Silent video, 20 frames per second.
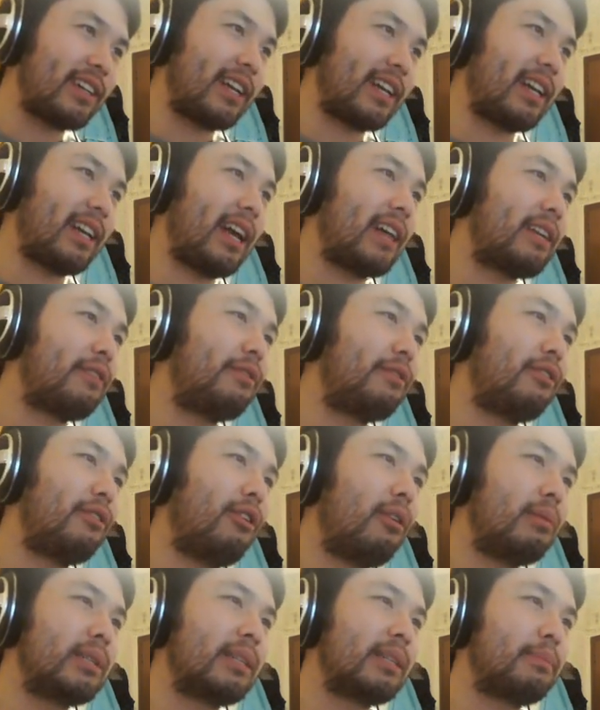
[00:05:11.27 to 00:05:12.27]
Another
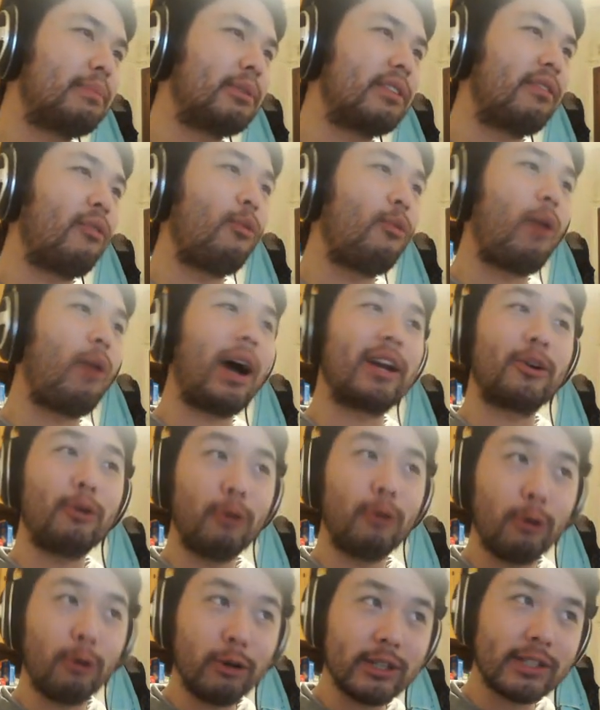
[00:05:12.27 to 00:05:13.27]
form is a beautiful white
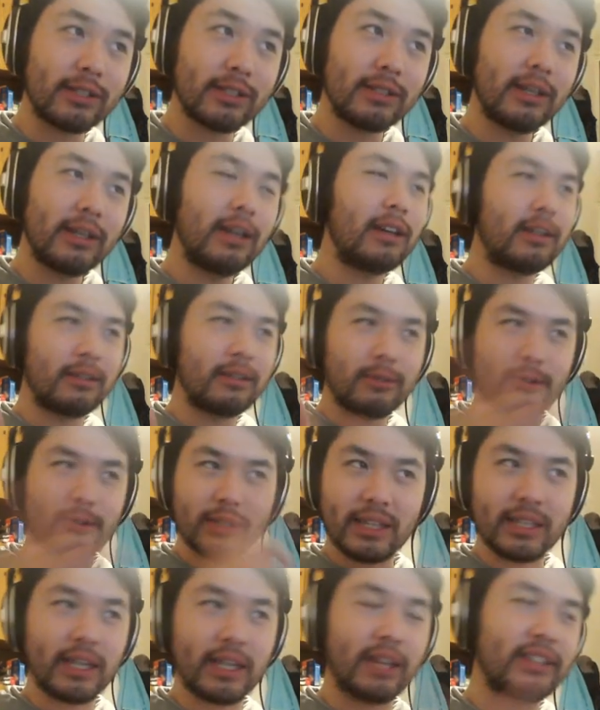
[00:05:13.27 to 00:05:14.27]
horse,
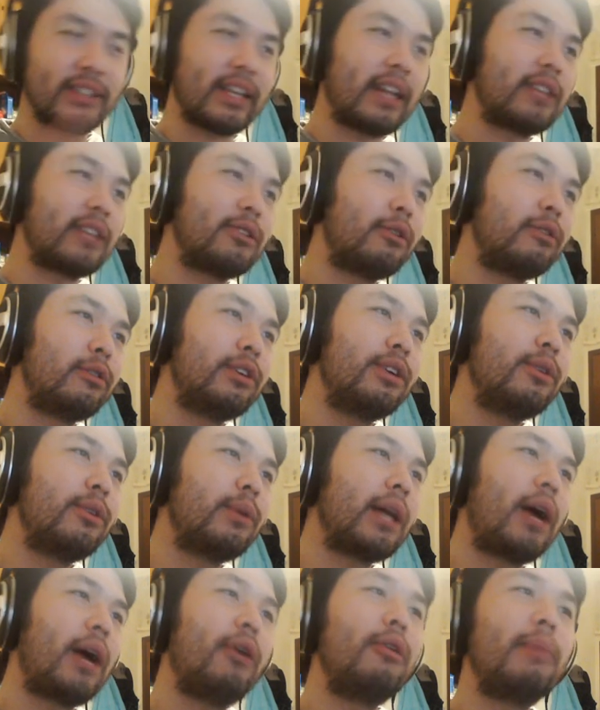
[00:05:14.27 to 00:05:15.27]
the thing that I told you, with
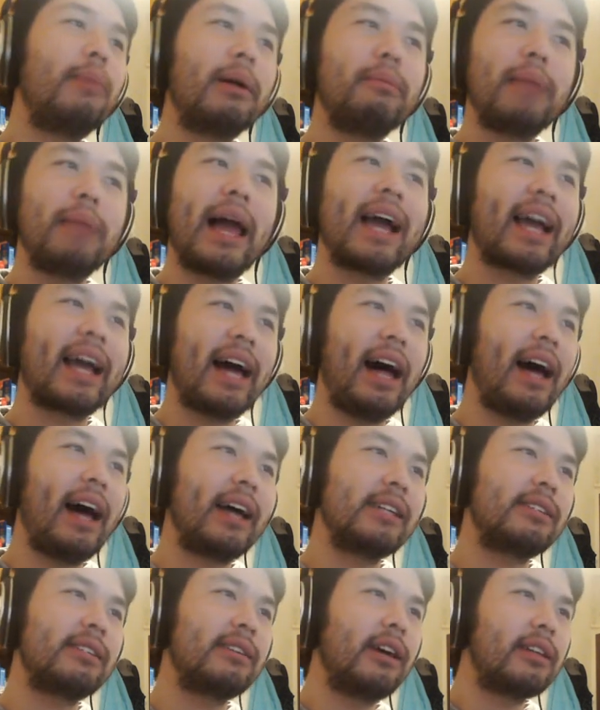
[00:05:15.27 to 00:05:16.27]
oval black
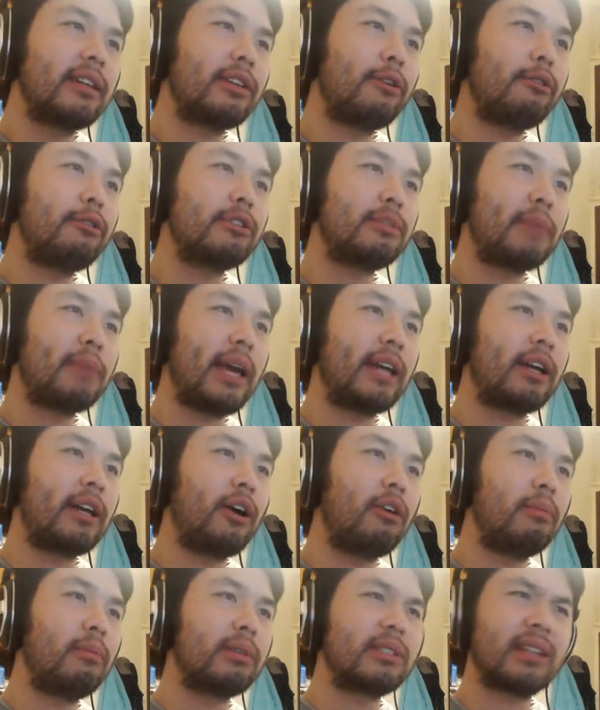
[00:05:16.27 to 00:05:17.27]
eyes, the horse mane
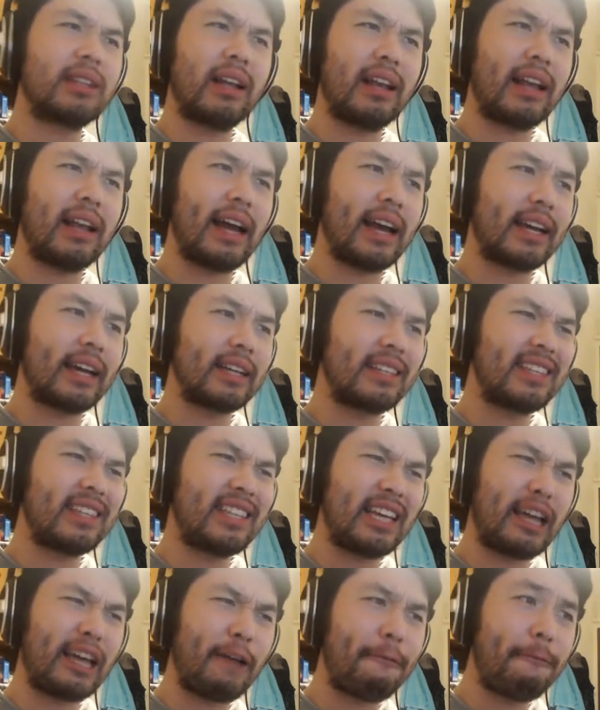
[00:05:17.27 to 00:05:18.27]
almost like
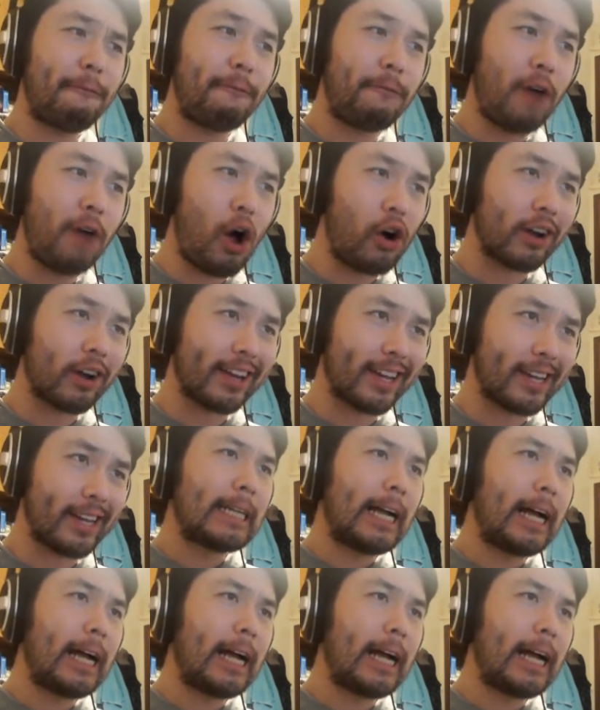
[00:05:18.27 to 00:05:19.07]
thick fog.